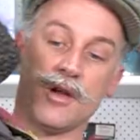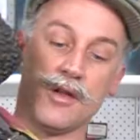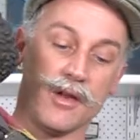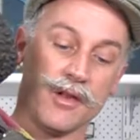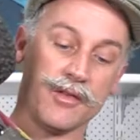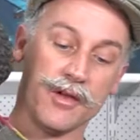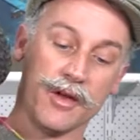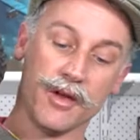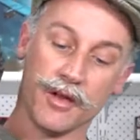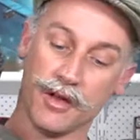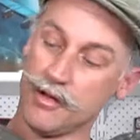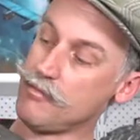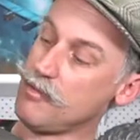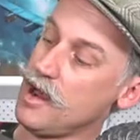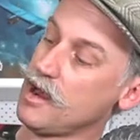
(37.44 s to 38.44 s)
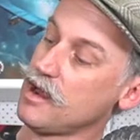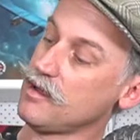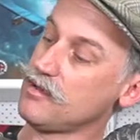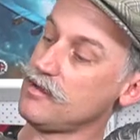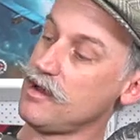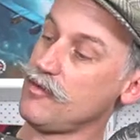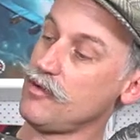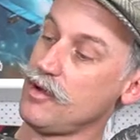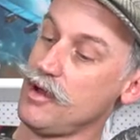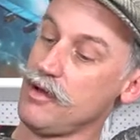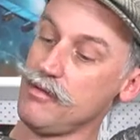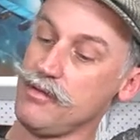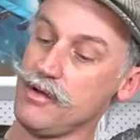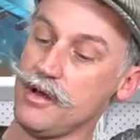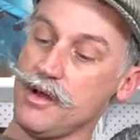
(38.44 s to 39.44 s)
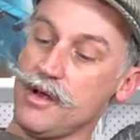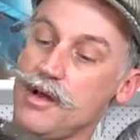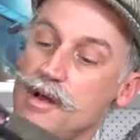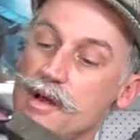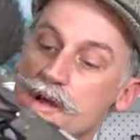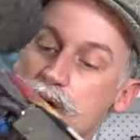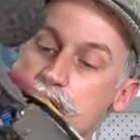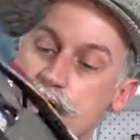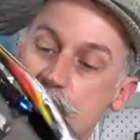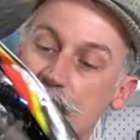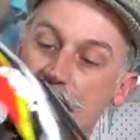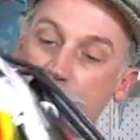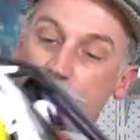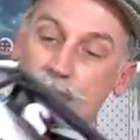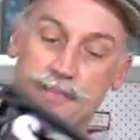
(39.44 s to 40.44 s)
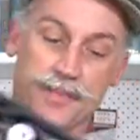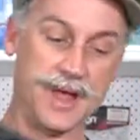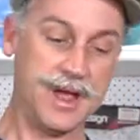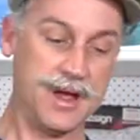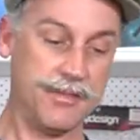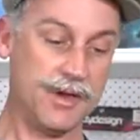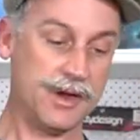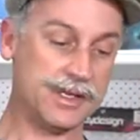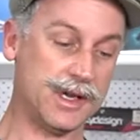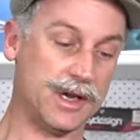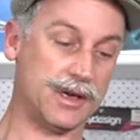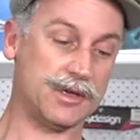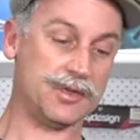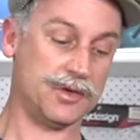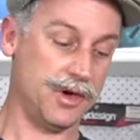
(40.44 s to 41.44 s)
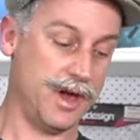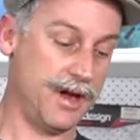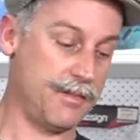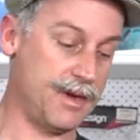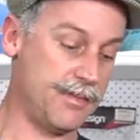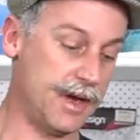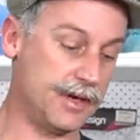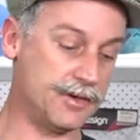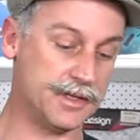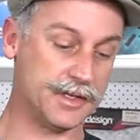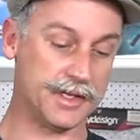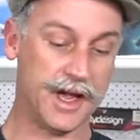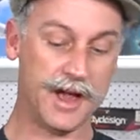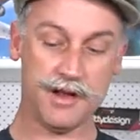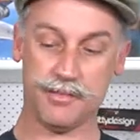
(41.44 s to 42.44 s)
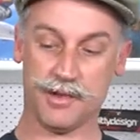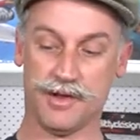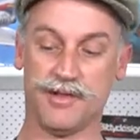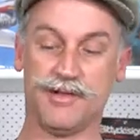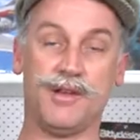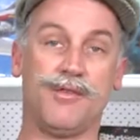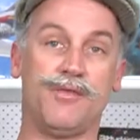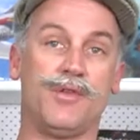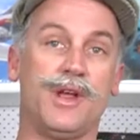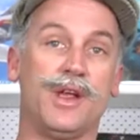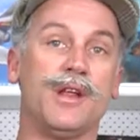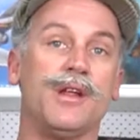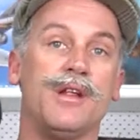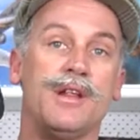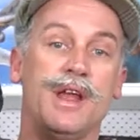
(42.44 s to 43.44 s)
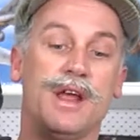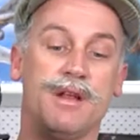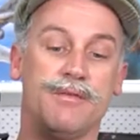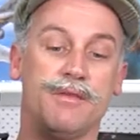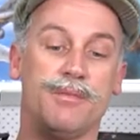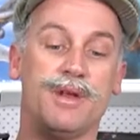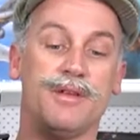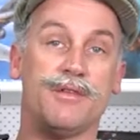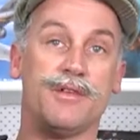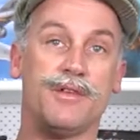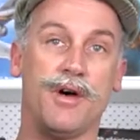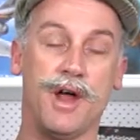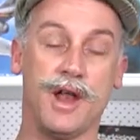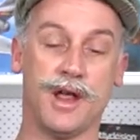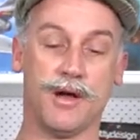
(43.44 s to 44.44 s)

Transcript: a lot of dirt and muck and stuff all over it. Um, yeah, I'm not exactly sure how many batches it's had, but it's definitely in need of a bit of a tidy